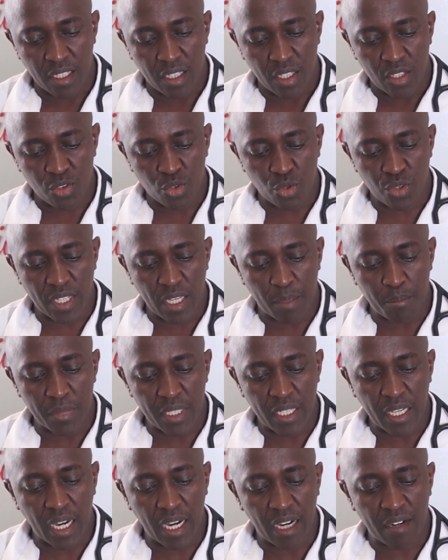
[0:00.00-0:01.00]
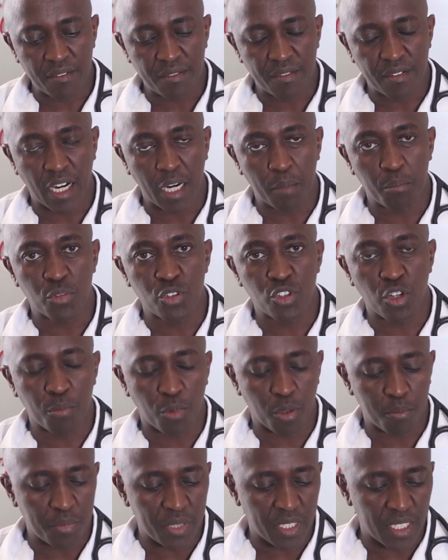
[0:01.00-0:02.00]
So they may have
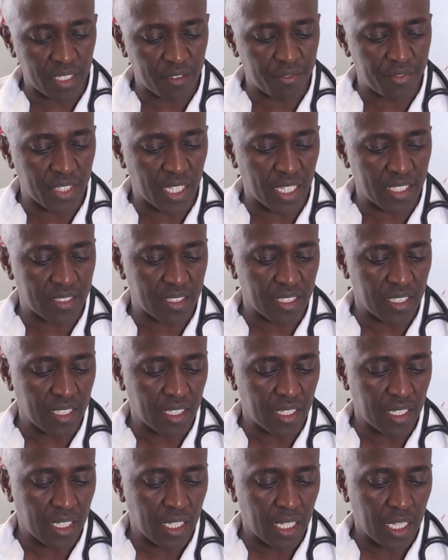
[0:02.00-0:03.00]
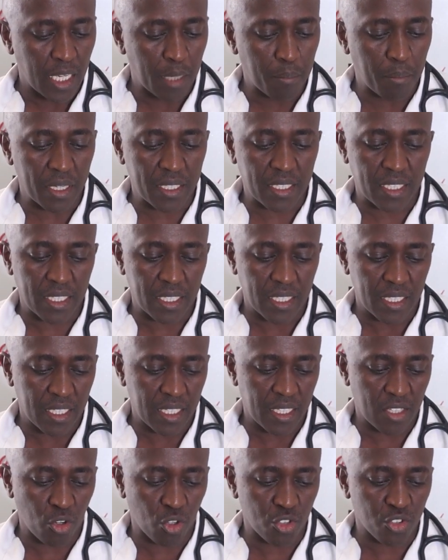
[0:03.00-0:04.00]
abnormal behaviors, but
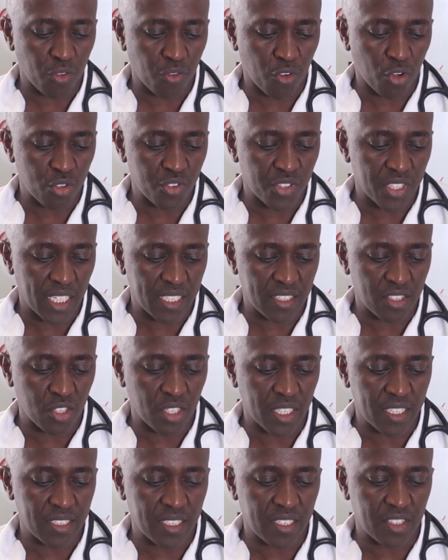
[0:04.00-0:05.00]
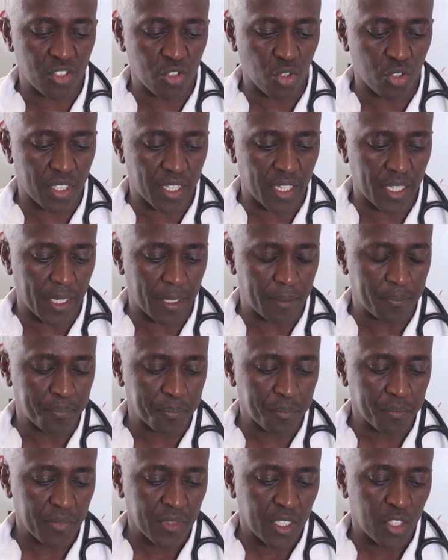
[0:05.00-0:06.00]
loss of consciousness is not there.
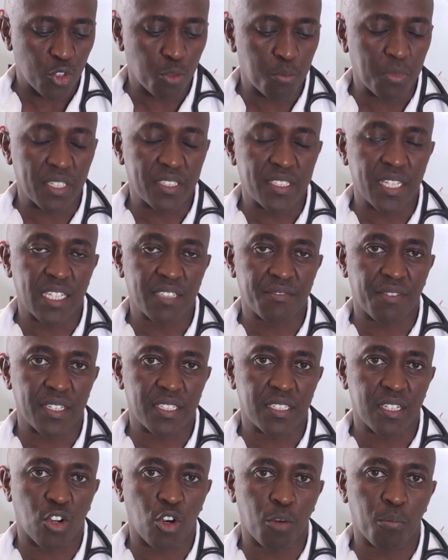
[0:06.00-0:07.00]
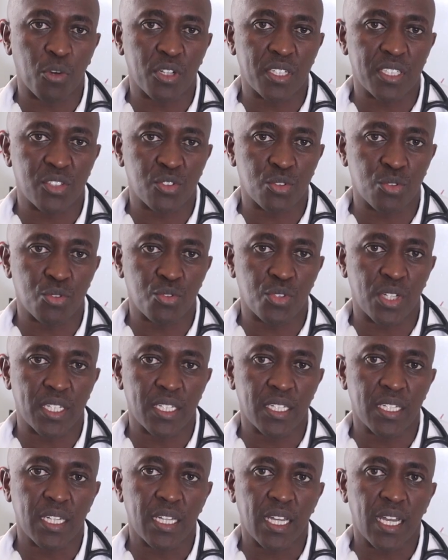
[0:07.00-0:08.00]
You may just find common in children.
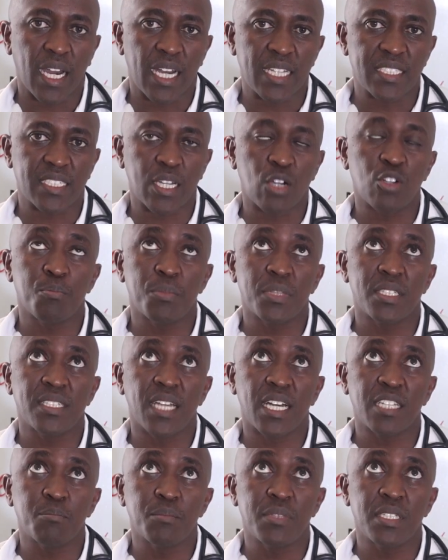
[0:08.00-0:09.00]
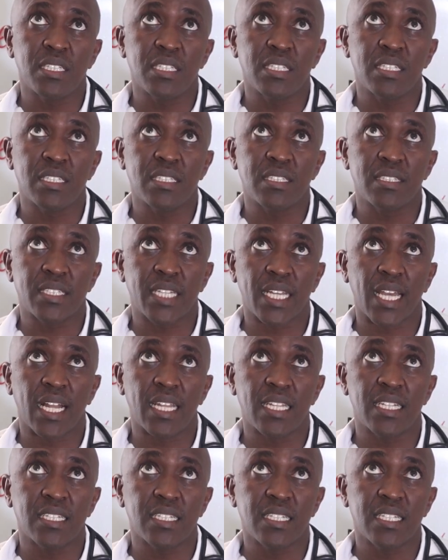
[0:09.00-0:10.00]
A child may just be
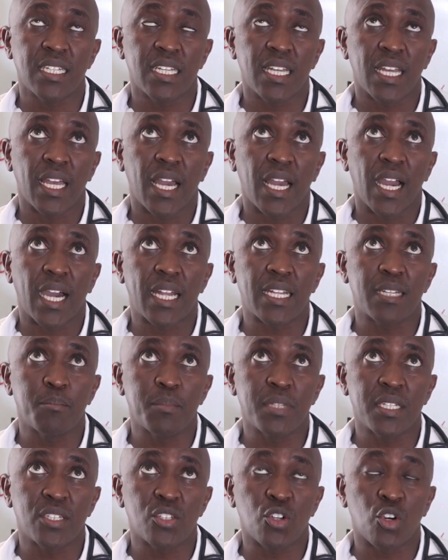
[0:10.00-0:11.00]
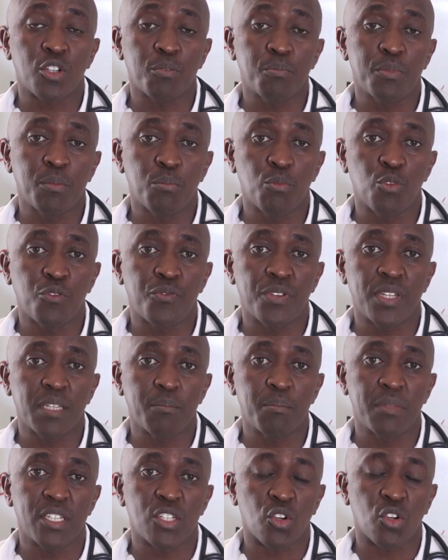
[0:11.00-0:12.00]
staring and may not be moving,
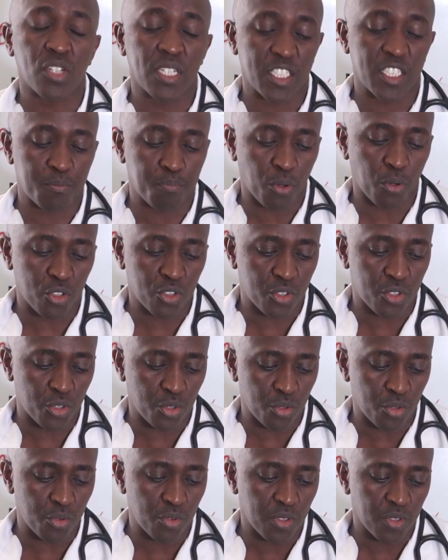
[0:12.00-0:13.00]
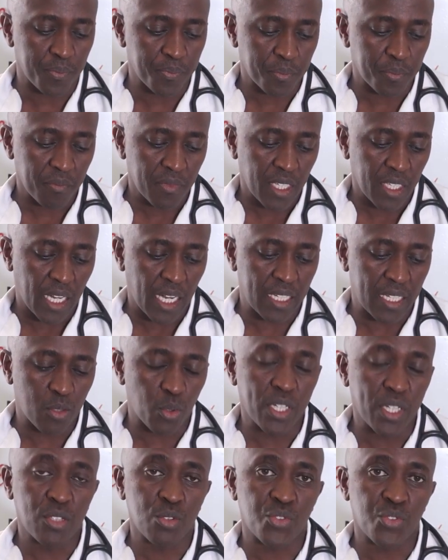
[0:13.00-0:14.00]
may not respond to you. And
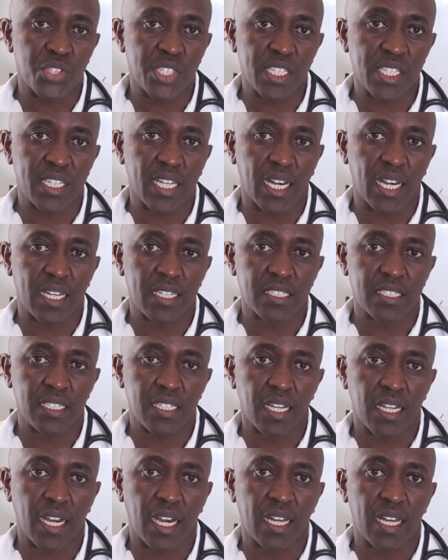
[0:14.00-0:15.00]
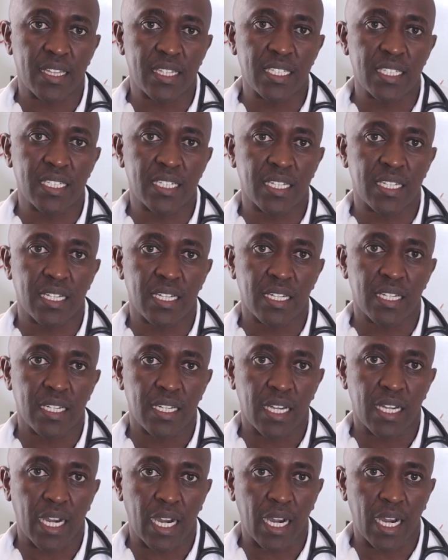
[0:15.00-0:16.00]
when you see that, think
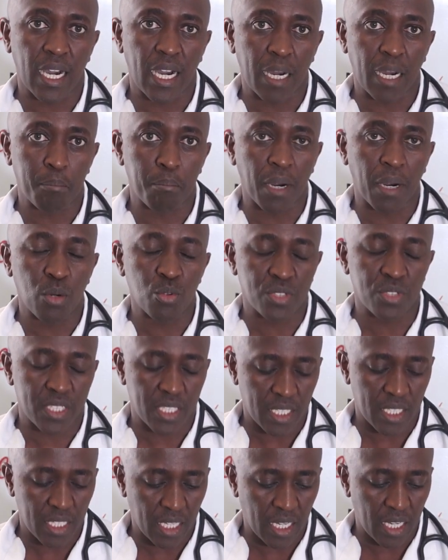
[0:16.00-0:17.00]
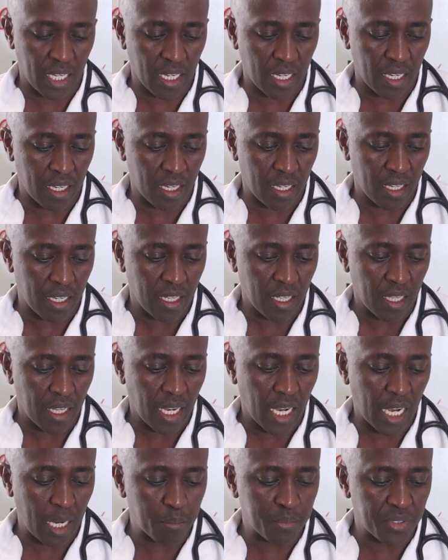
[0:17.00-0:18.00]
about
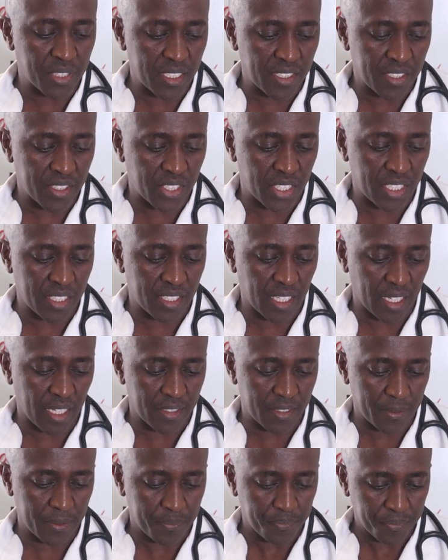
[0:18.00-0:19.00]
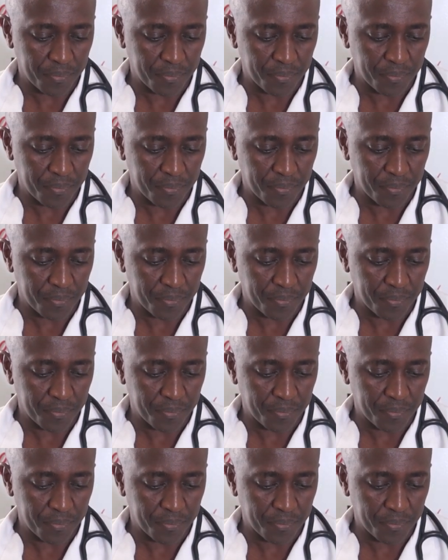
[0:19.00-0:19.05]
absent seizures.